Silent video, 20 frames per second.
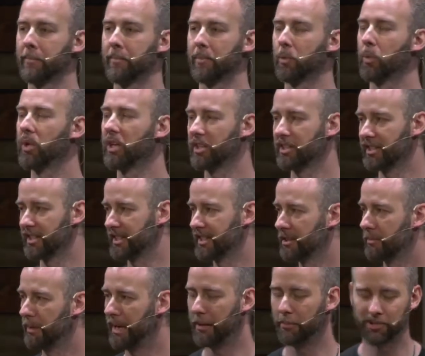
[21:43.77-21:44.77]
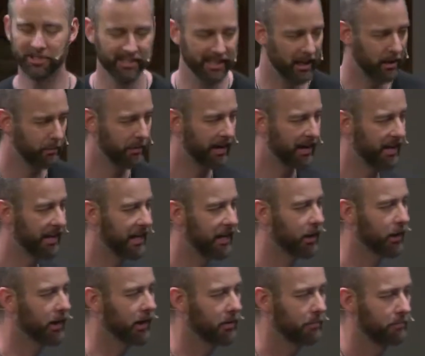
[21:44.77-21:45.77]
What else does the Bible say about
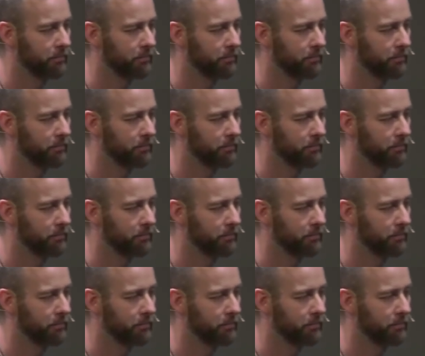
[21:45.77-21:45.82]
anger?